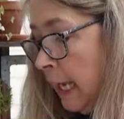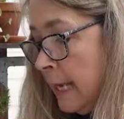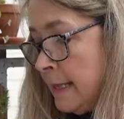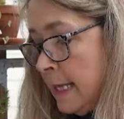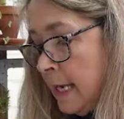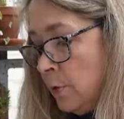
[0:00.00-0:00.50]

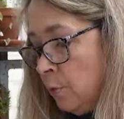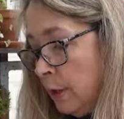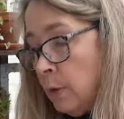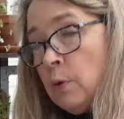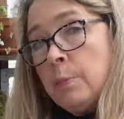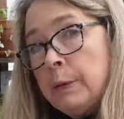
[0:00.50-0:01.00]
and then
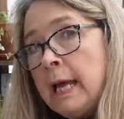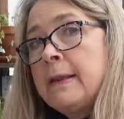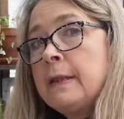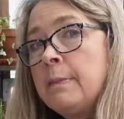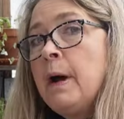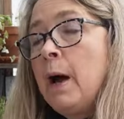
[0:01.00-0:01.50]
we will
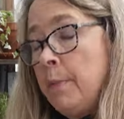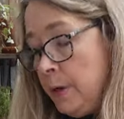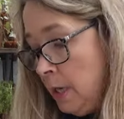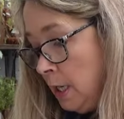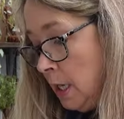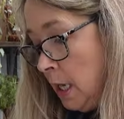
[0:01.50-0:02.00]
plant them up.
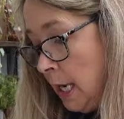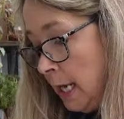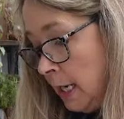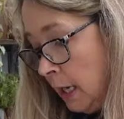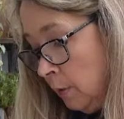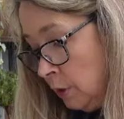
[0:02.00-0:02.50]

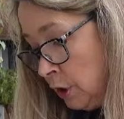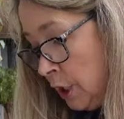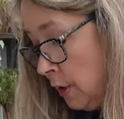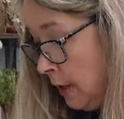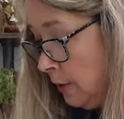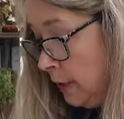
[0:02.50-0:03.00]
And I will
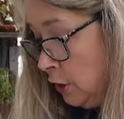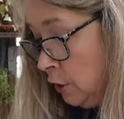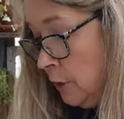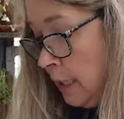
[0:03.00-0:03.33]
share how I do